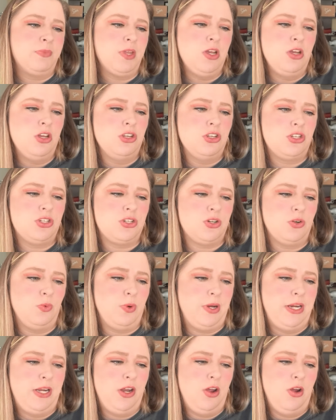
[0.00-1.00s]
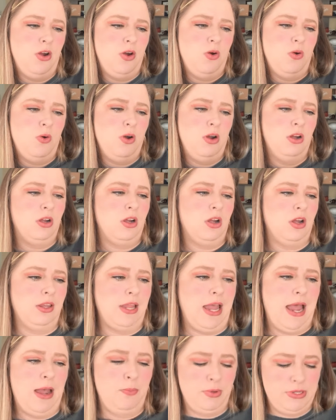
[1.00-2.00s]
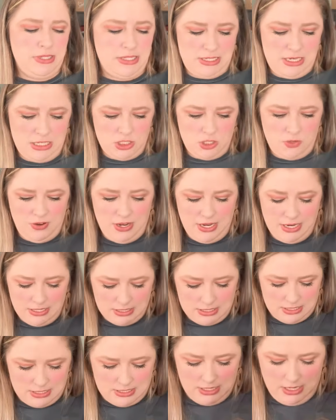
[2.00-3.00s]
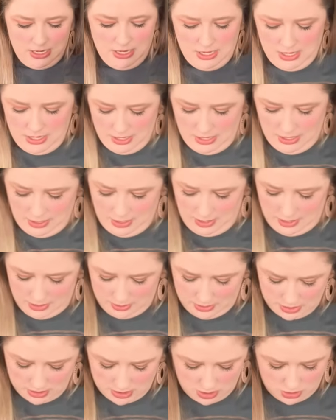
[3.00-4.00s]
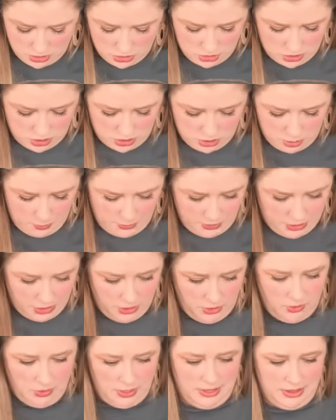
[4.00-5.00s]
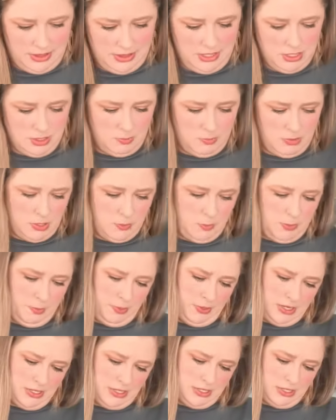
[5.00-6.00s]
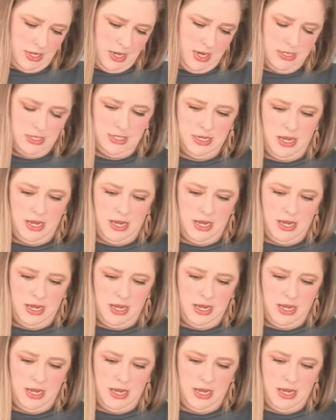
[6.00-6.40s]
Storino collab with Stitch Fix, and this is just super cute. This must be plus size.